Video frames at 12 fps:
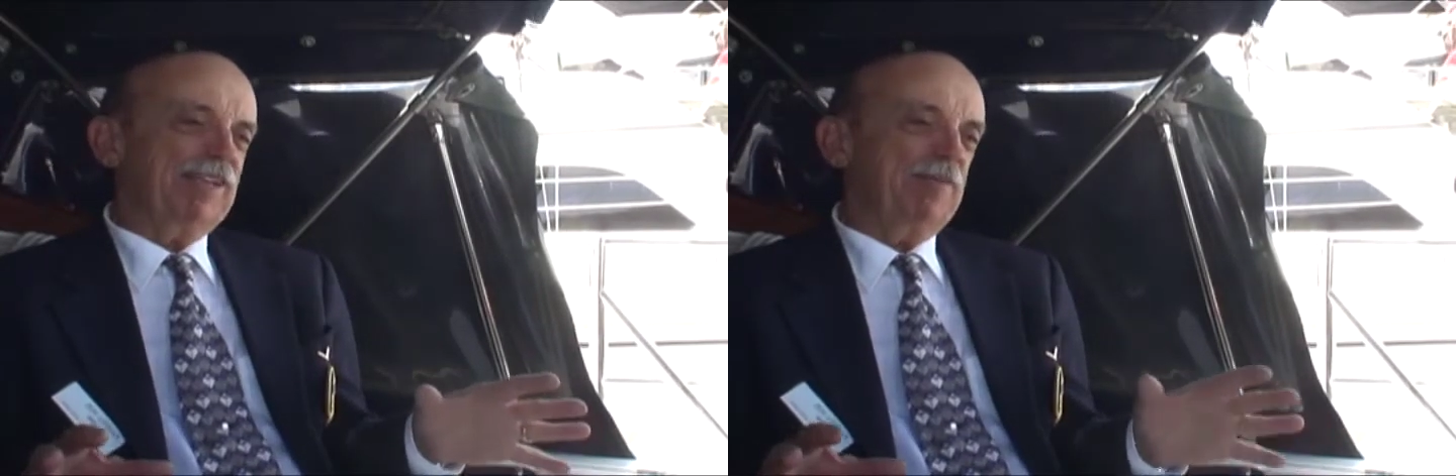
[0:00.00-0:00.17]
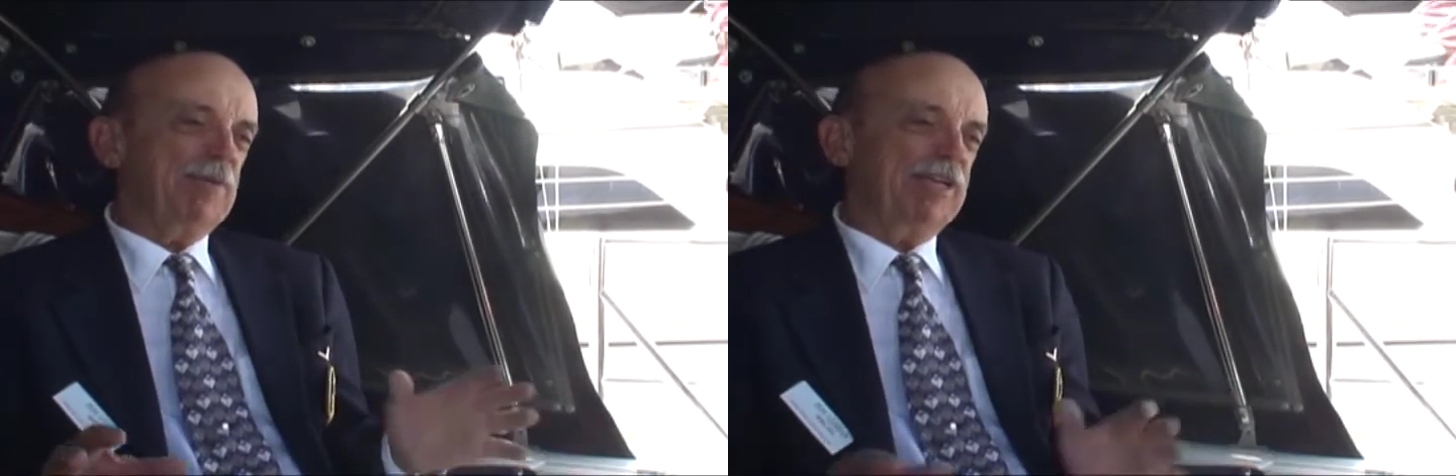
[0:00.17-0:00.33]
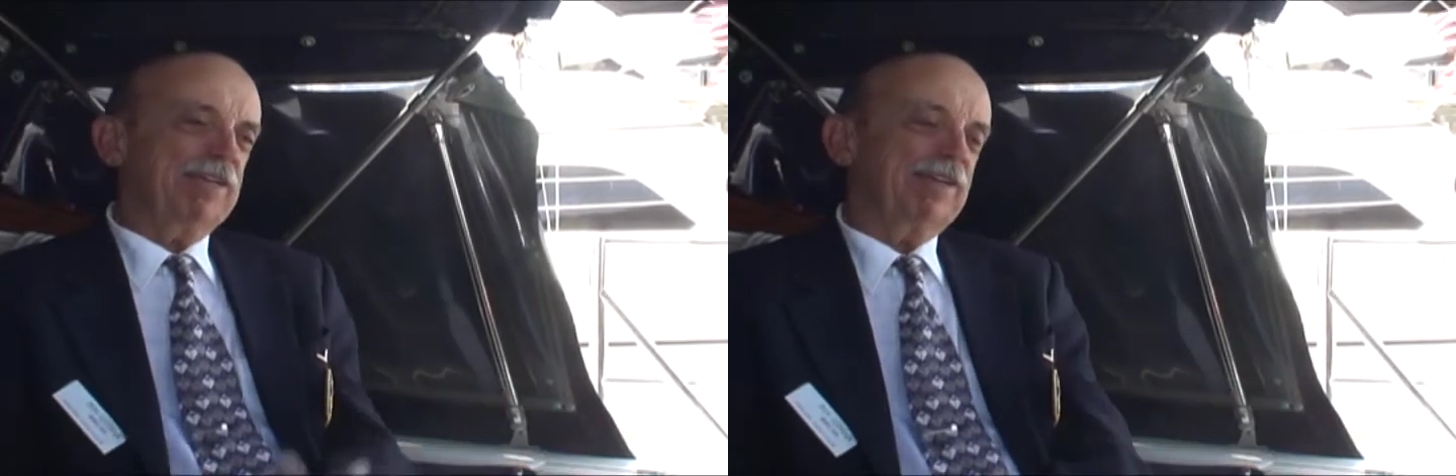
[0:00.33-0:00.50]
I
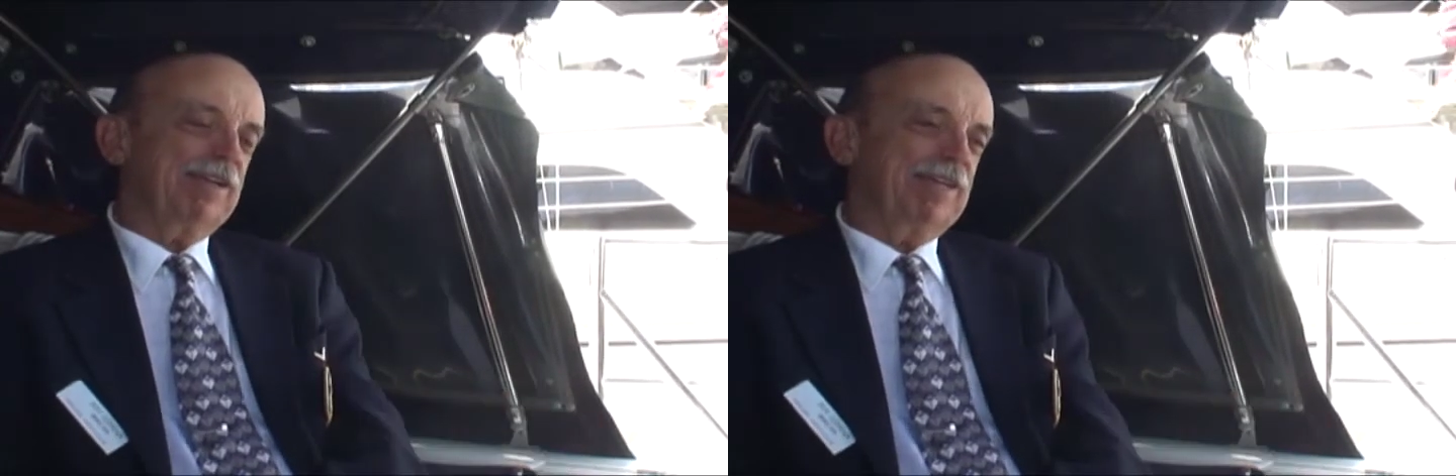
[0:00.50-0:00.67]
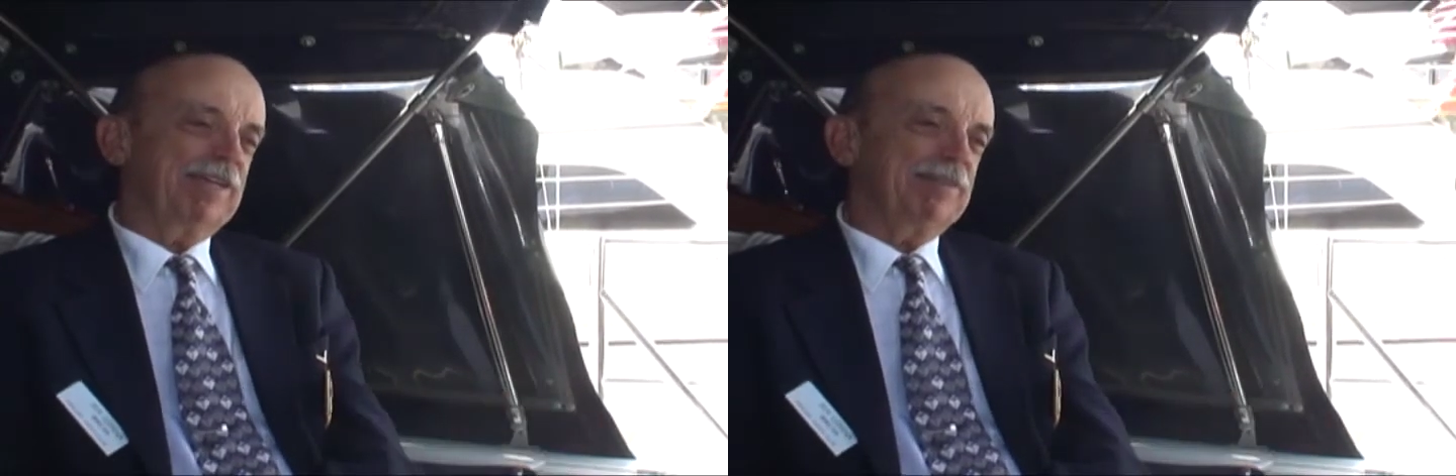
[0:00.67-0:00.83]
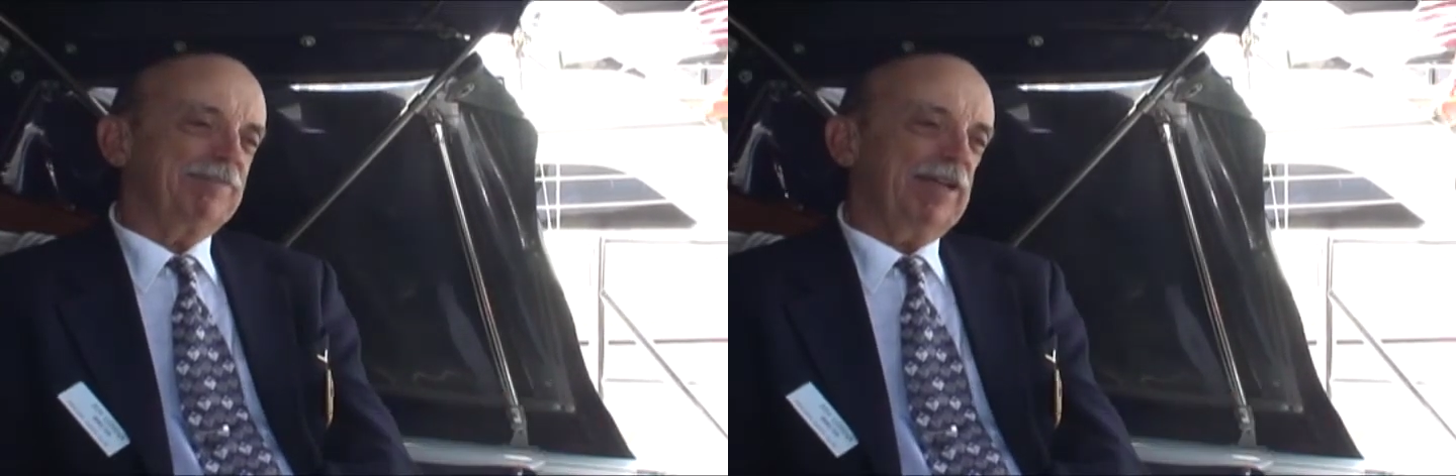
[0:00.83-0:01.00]

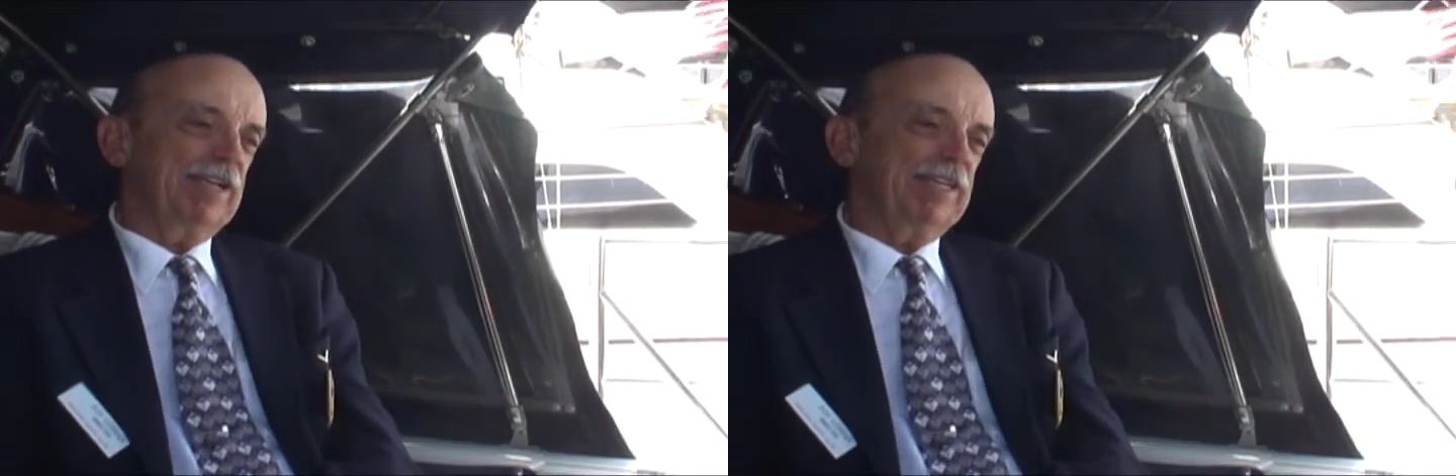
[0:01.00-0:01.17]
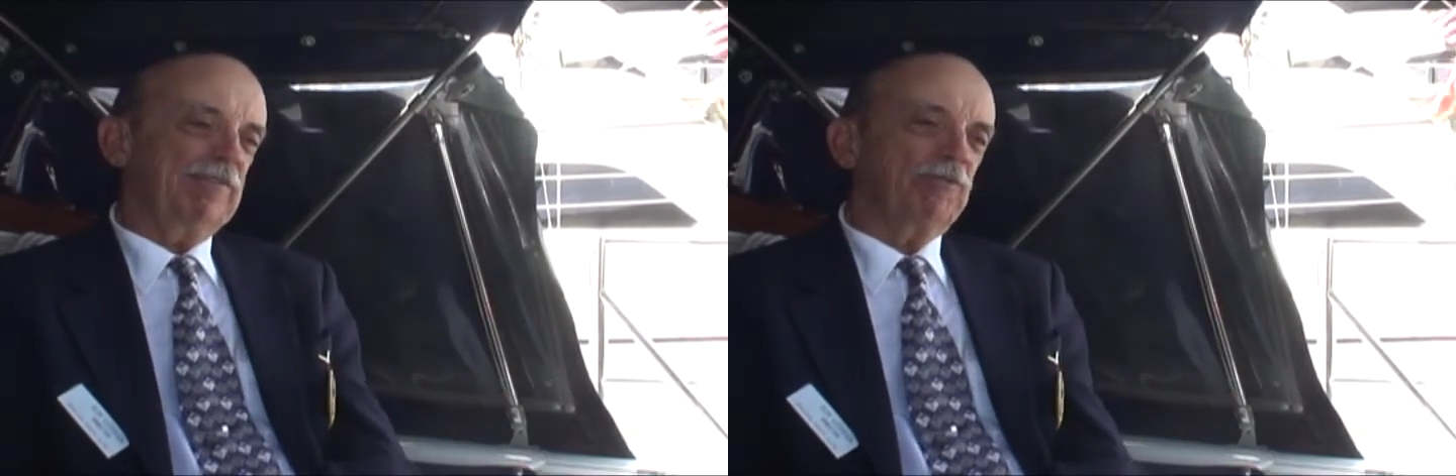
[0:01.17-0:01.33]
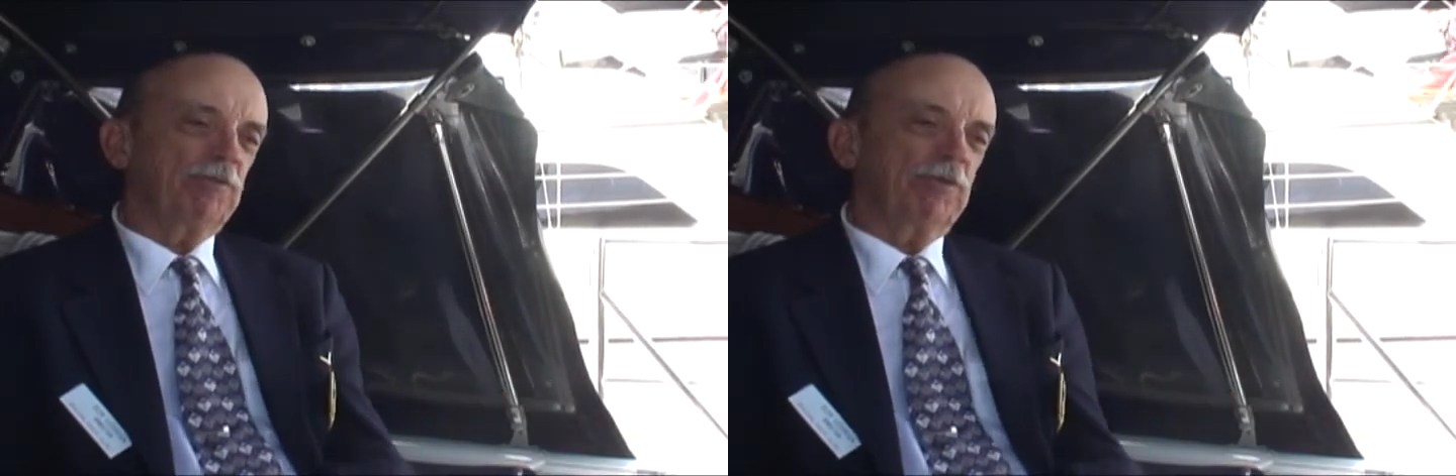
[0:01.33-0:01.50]

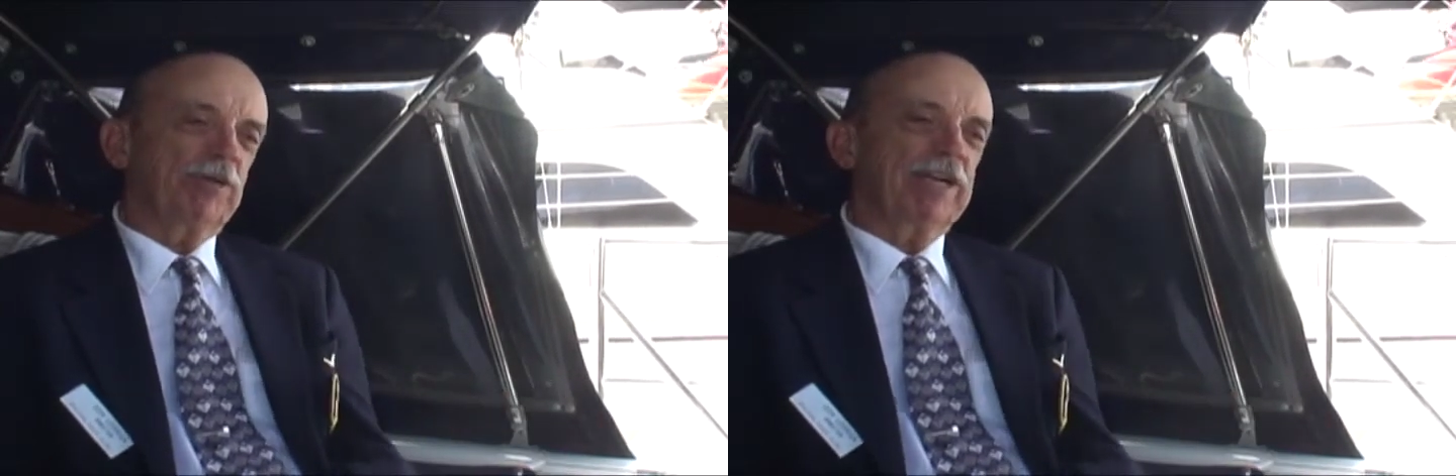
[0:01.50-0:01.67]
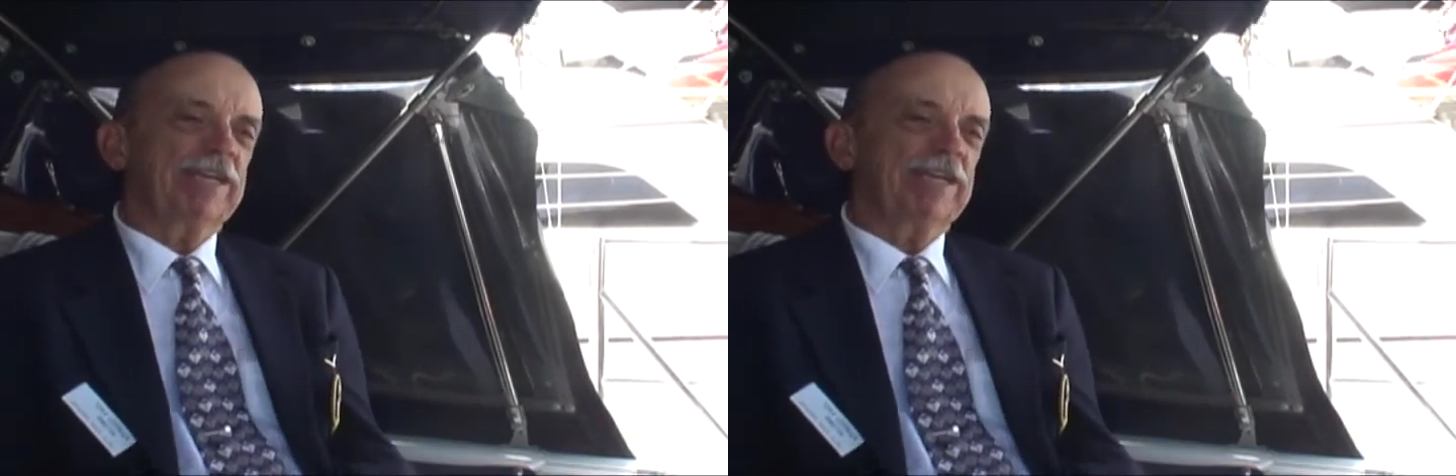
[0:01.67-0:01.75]
lived through it.